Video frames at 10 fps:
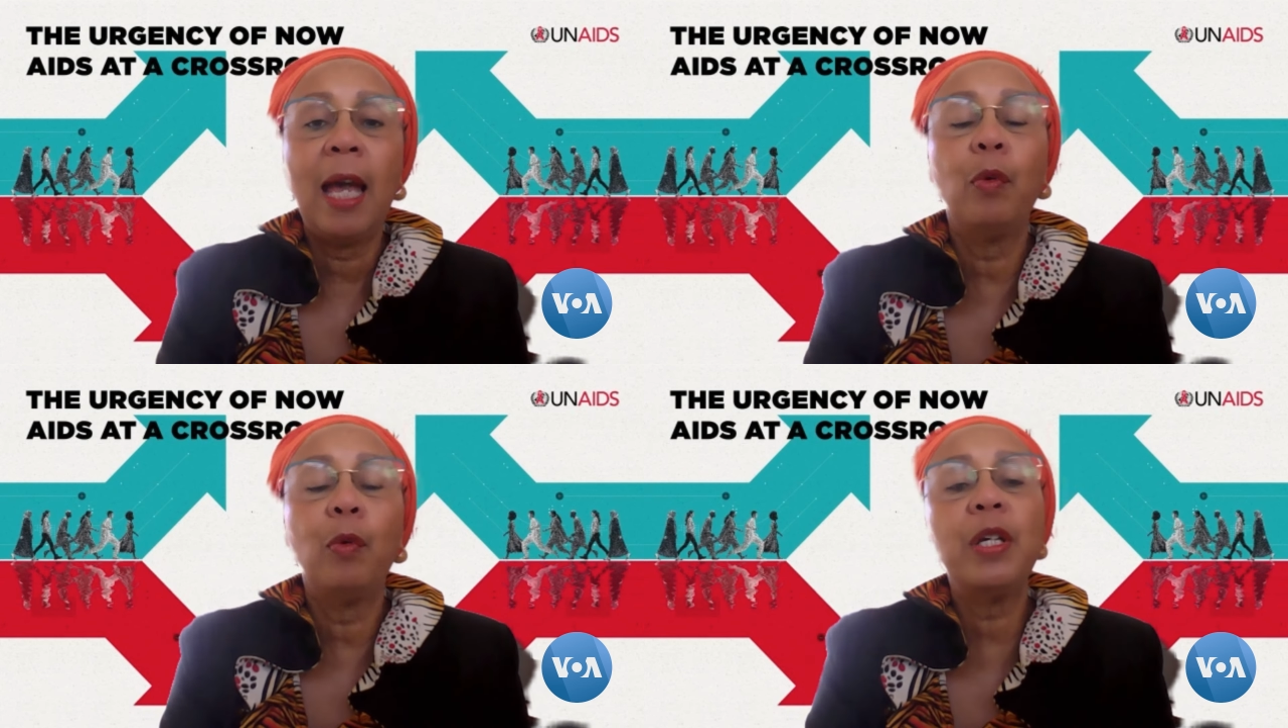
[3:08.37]

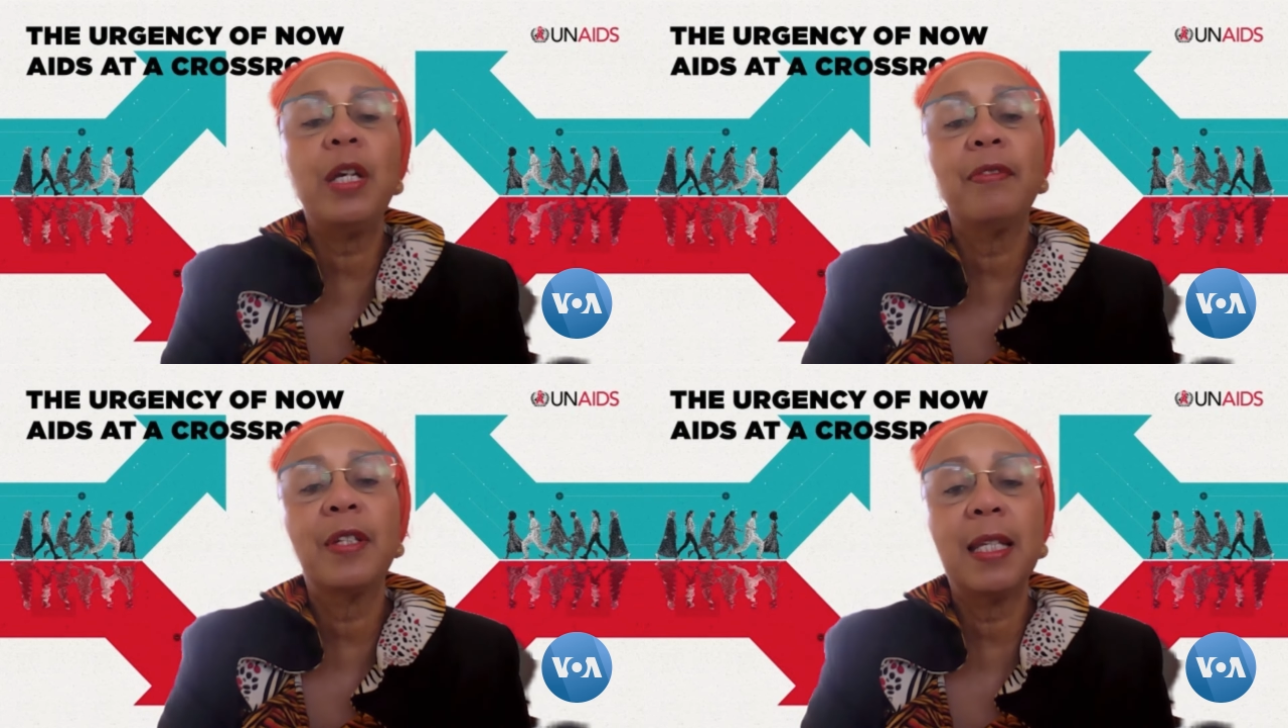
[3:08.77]
And what we
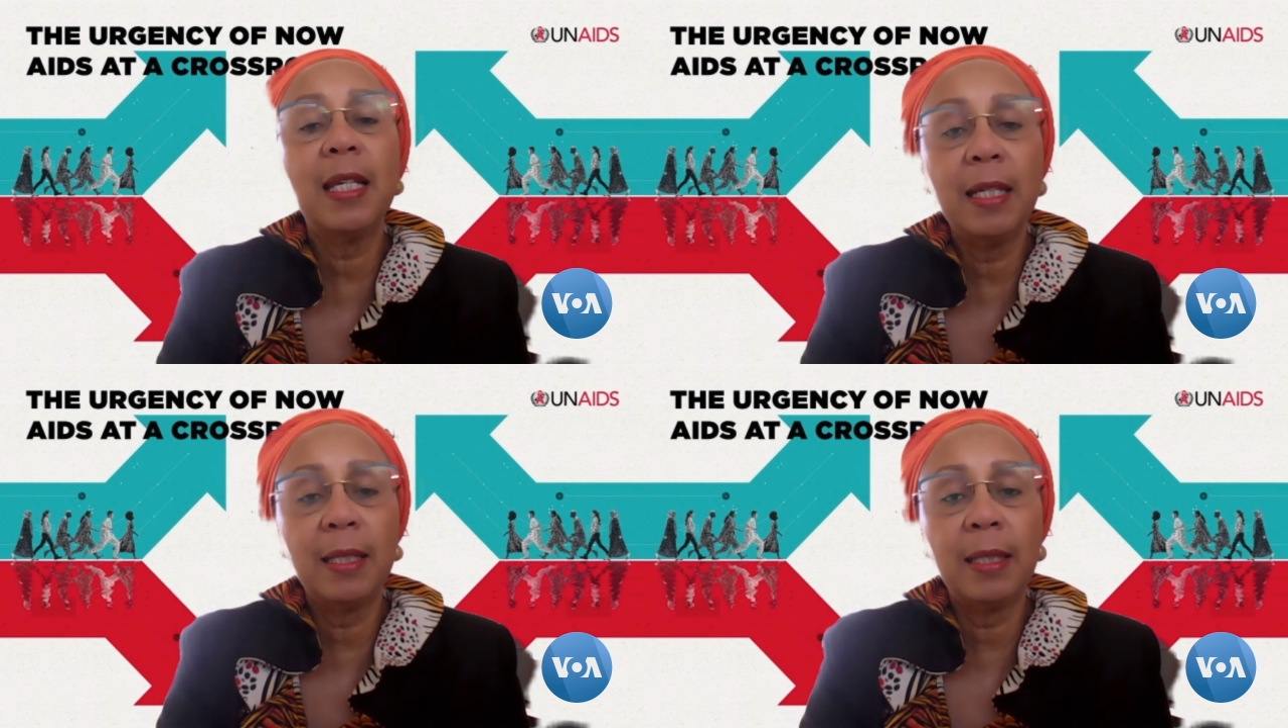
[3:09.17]
have
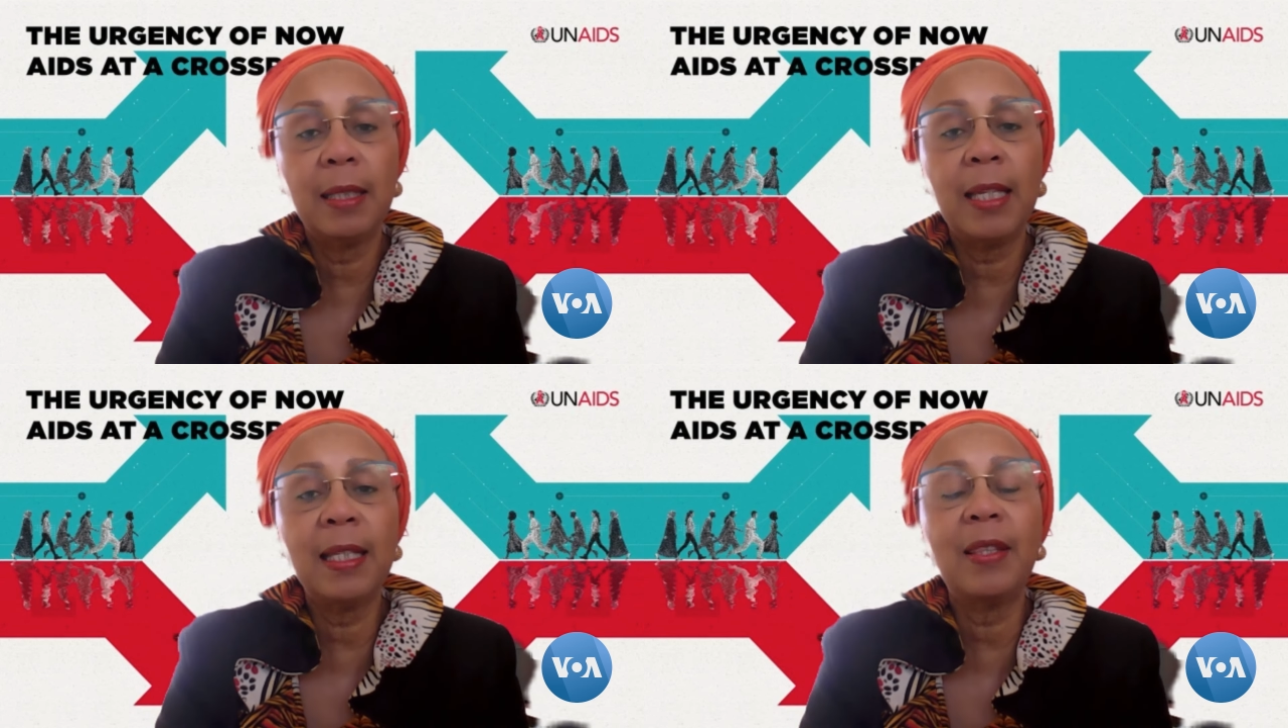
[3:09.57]
seen
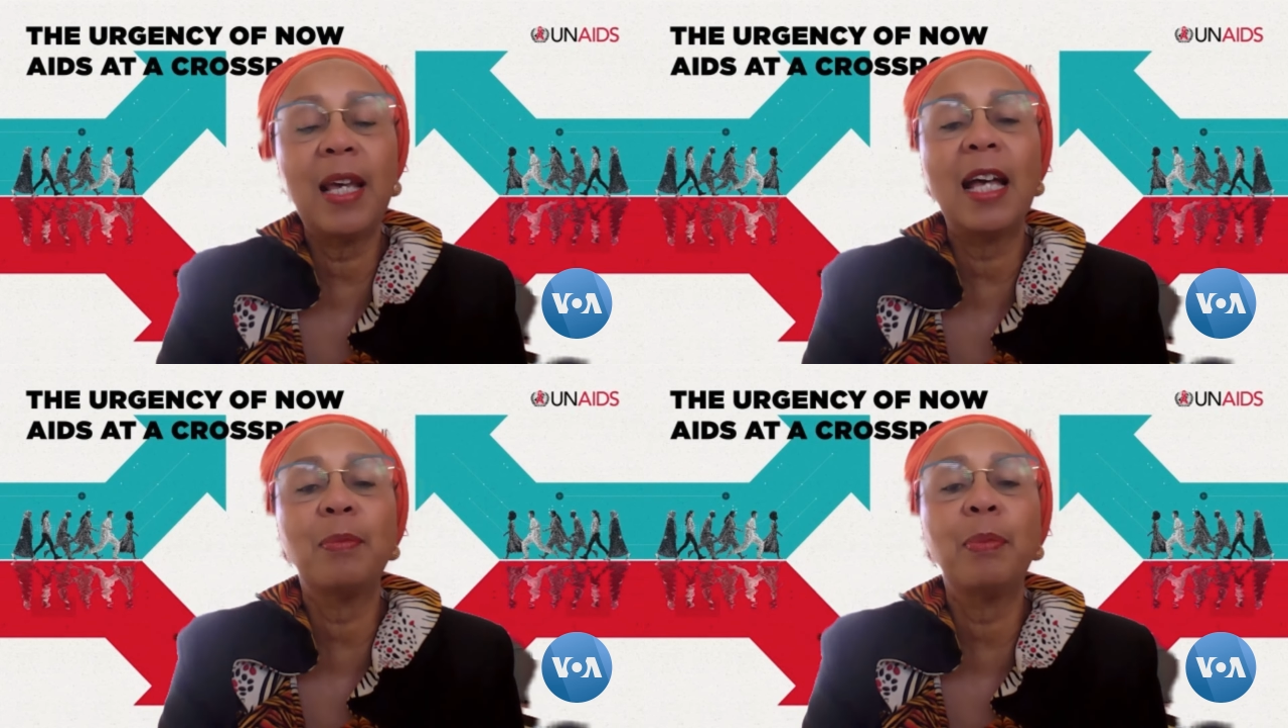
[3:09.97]
is that
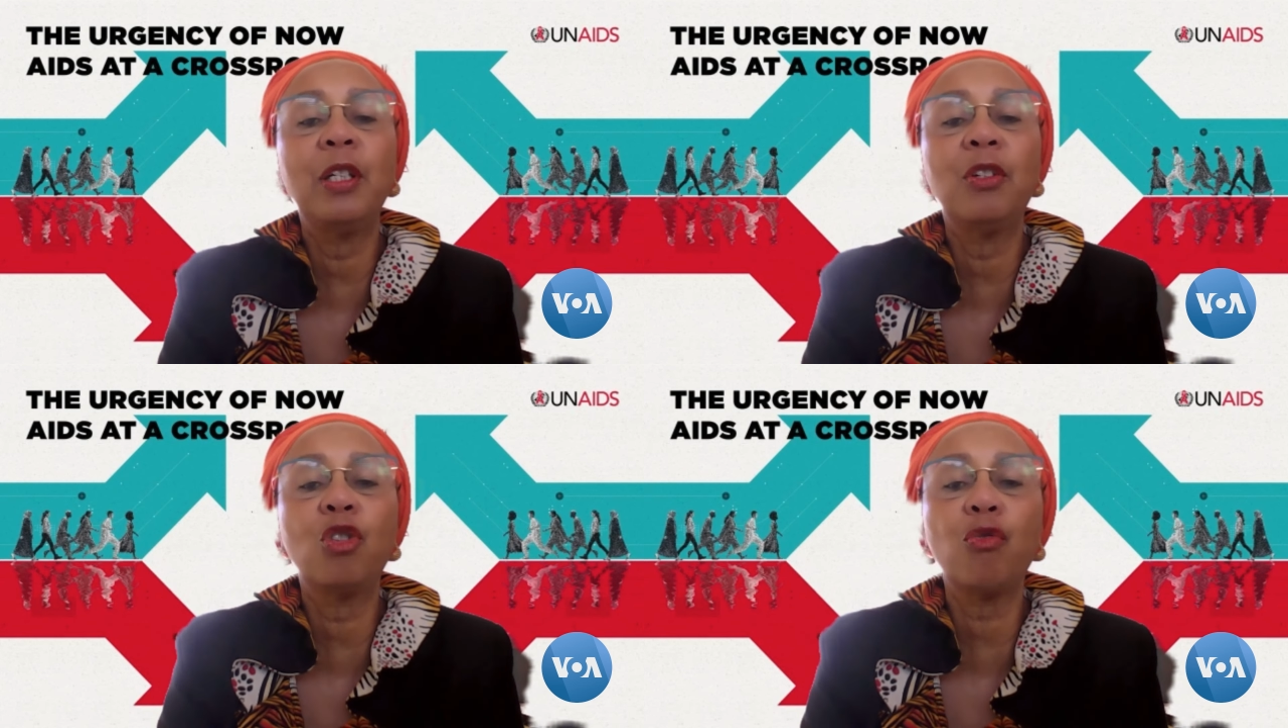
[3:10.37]
there has
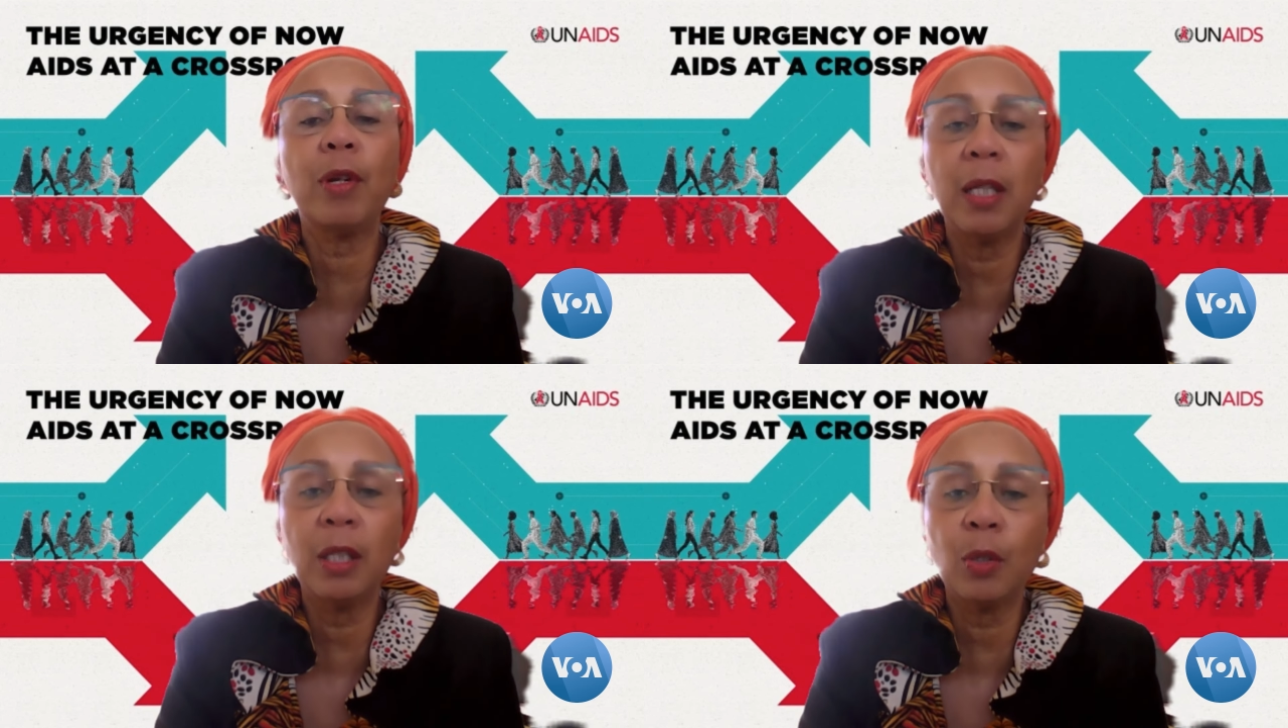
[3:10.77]
been
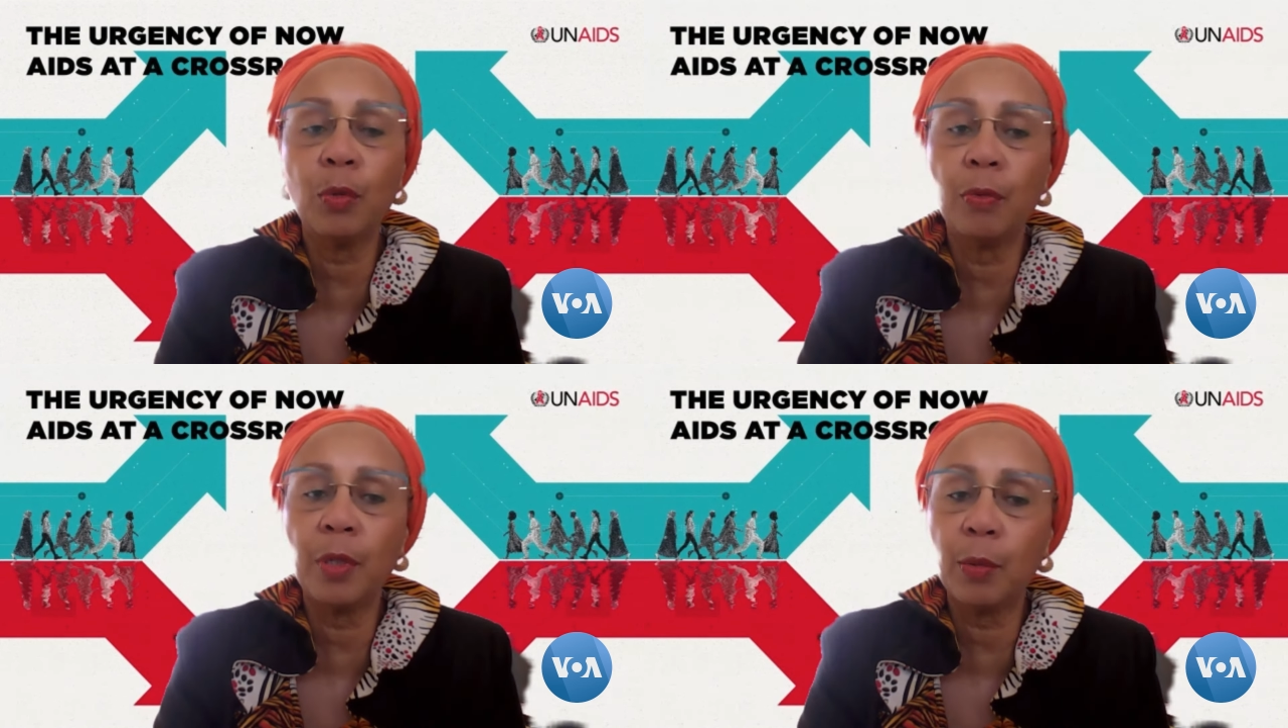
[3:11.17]
shrinking
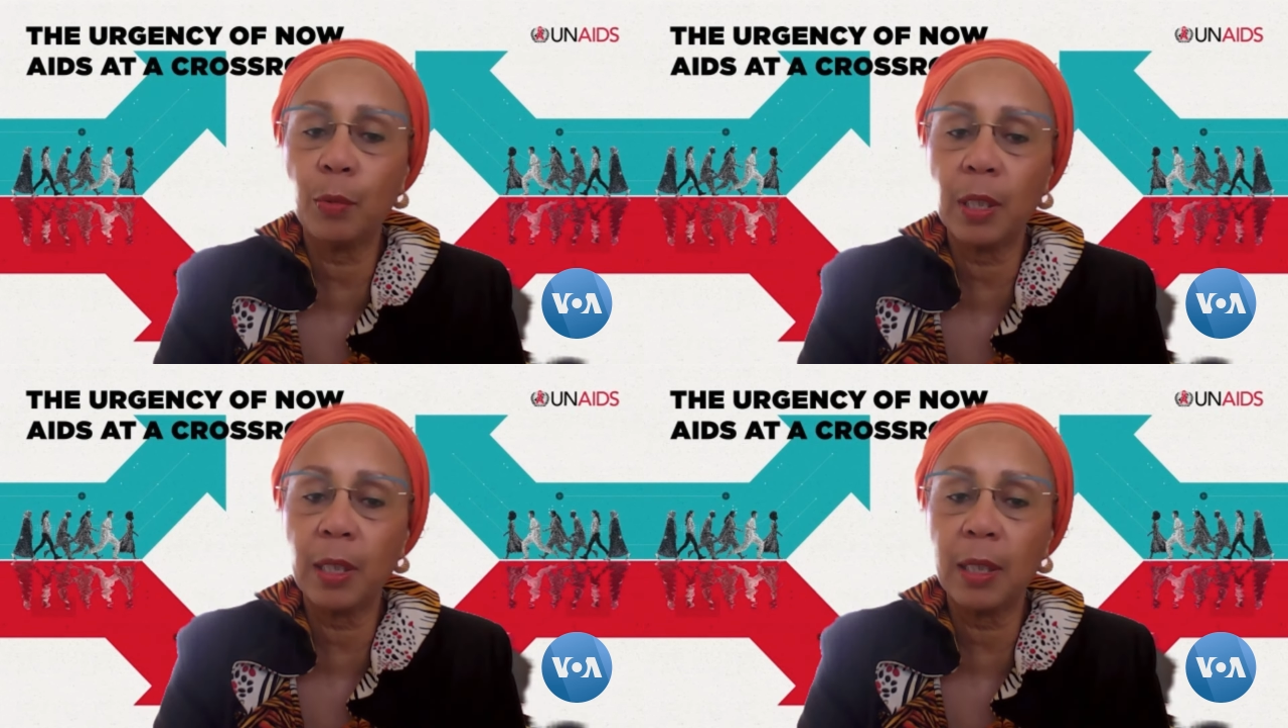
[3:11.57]
donor
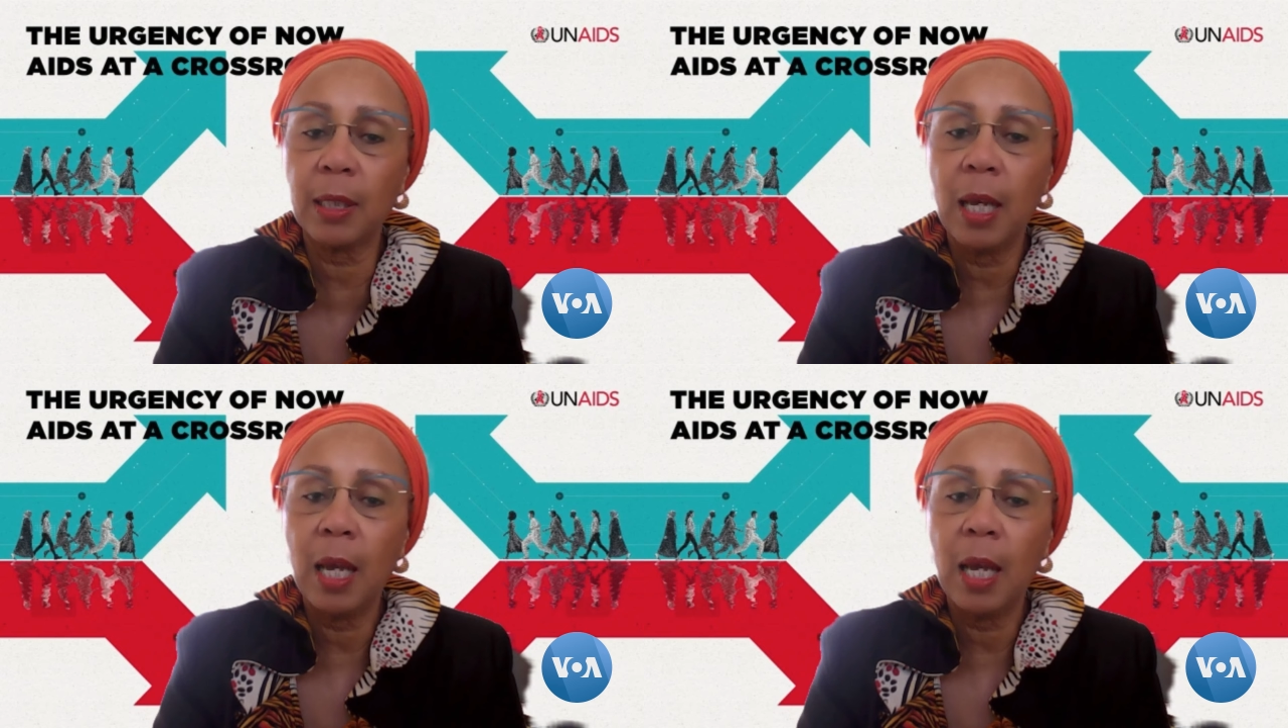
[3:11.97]
resources.